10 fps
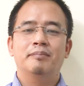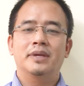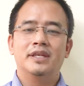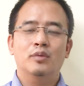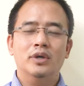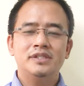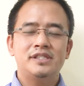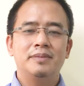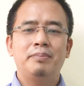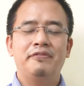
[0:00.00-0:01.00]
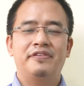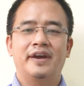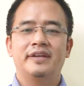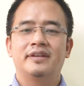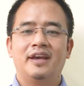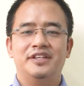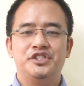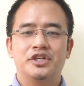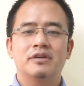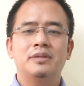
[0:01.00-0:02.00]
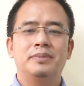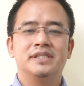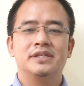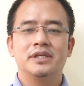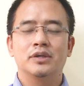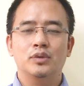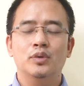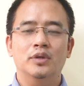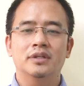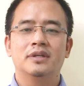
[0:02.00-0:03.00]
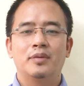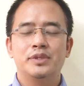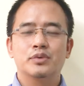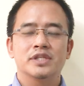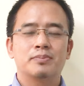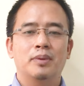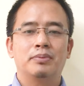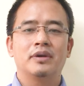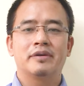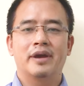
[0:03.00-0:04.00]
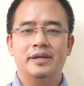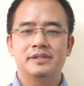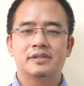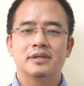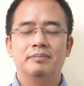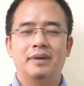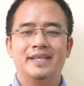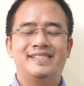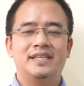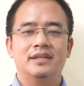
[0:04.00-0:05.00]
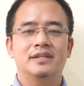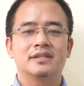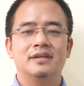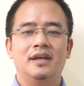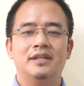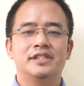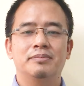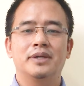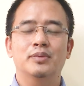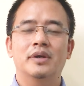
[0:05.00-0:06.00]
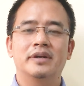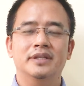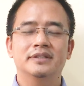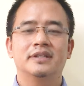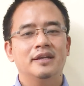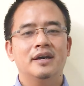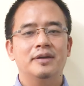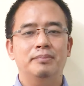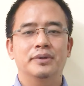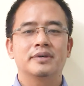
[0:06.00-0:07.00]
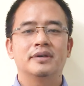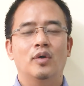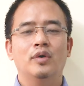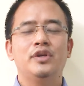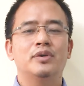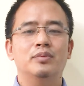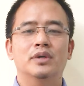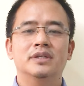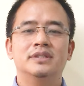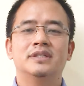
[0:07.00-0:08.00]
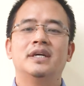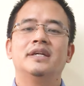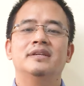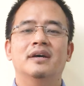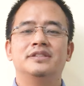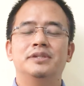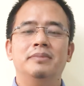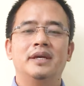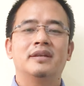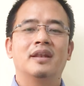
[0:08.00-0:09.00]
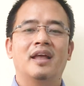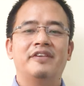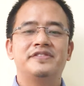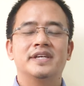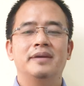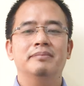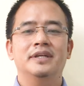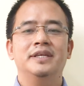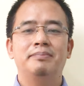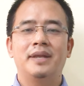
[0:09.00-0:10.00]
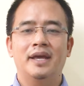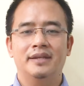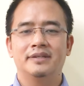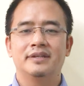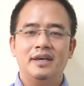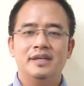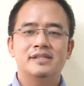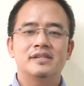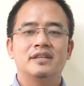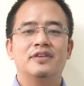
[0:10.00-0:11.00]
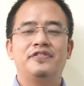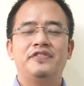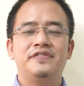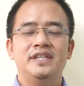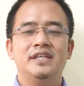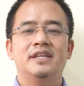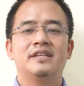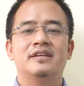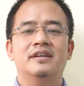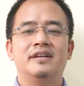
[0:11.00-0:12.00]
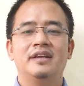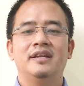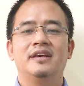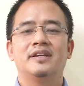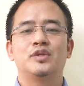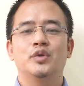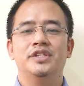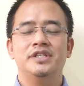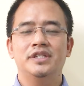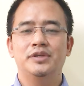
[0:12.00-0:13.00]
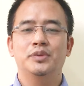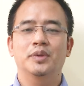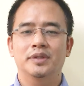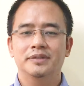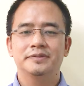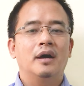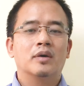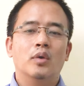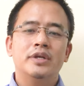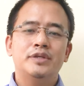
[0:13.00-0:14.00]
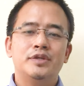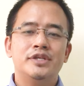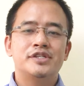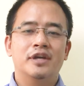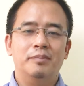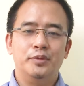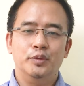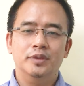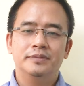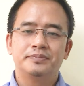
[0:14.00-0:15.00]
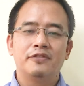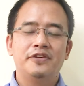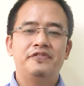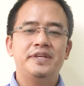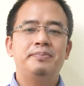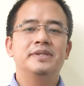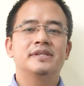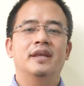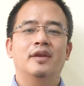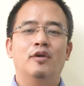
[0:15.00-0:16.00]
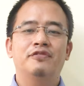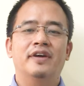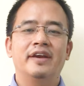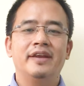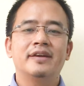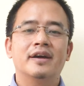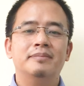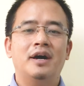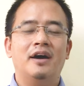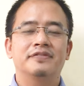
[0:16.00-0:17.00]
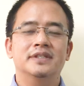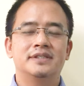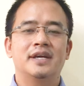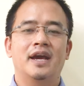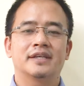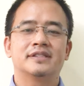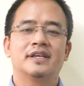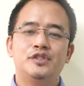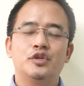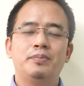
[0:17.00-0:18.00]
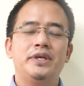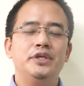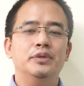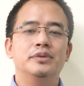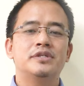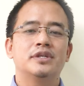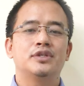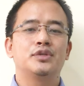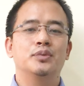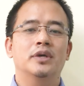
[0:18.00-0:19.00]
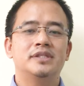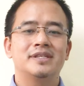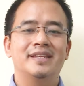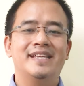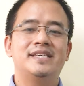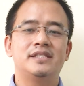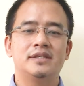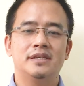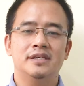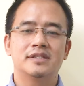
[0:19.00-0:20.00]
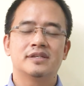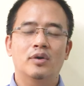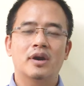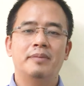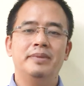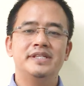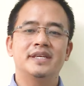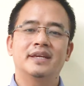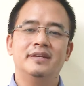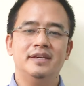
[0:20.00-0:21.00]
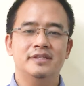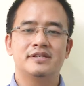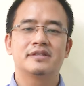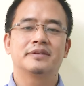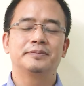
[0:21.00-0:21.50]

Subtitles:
But the one simplified and general budgeting rule which was popularized by Senator Elizabeth Warren in her book All Your Worth, The Ultimate Lifetime Money Plan is the 50-30-20 rule. According to this thumb rule, 50% of our income after tax should be used towards necessities or our basic needs.